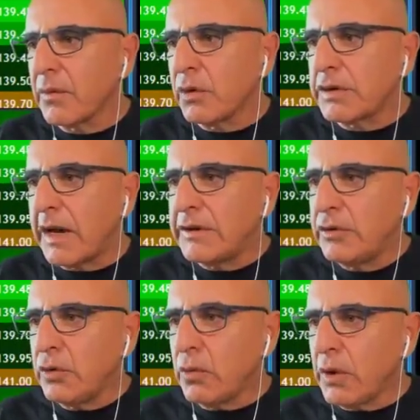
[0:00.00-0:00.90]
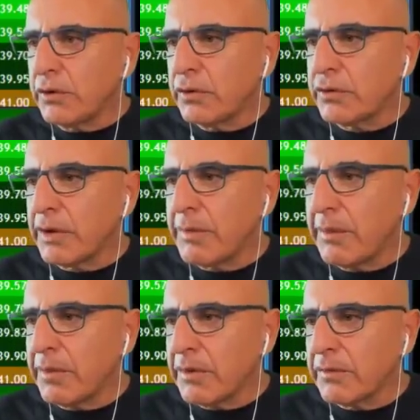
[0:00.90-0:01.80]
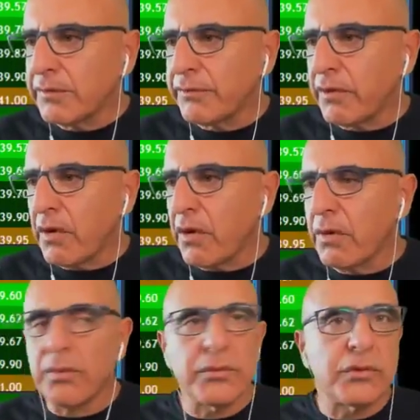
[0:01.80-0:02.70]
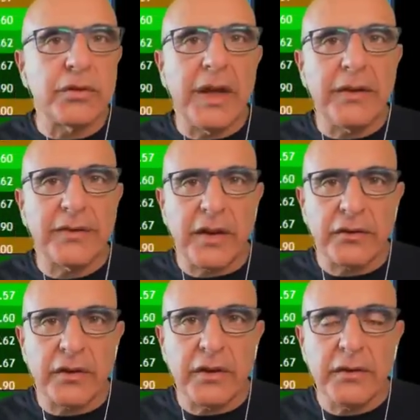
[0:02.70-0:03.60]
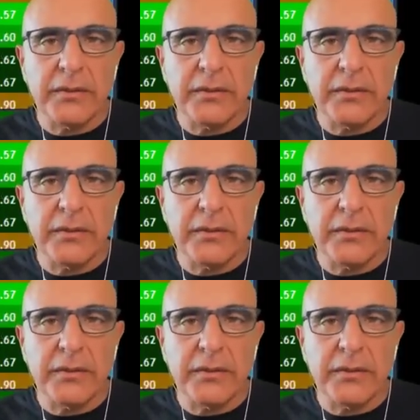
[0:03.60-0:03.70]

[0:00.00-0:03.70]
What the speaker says: What I do want you to remember from today's session